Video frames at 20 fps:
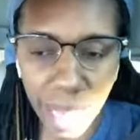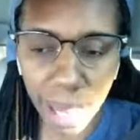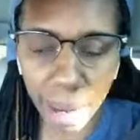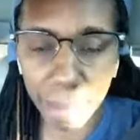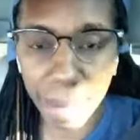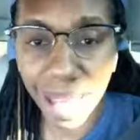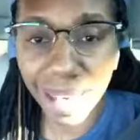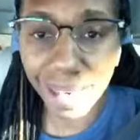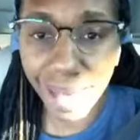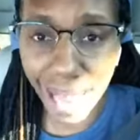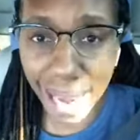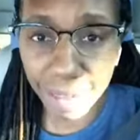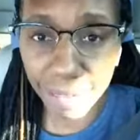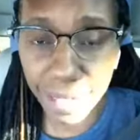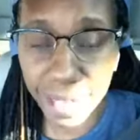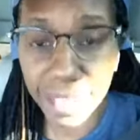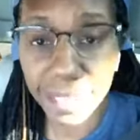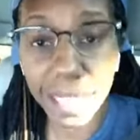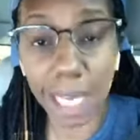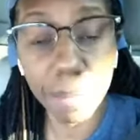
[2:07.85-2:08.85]
My life
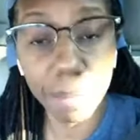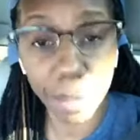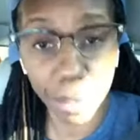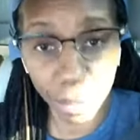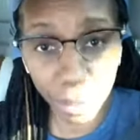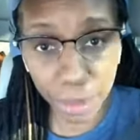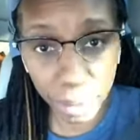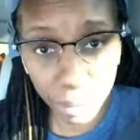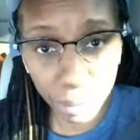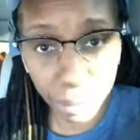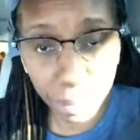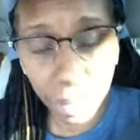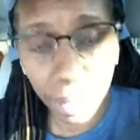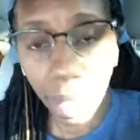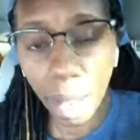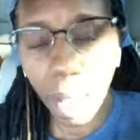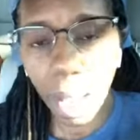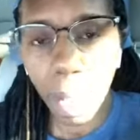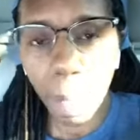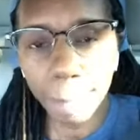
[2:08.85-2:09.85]
is a miracle.
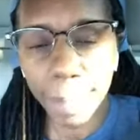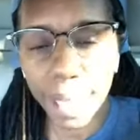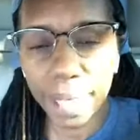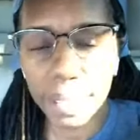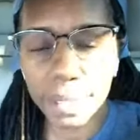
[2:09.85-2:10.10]
By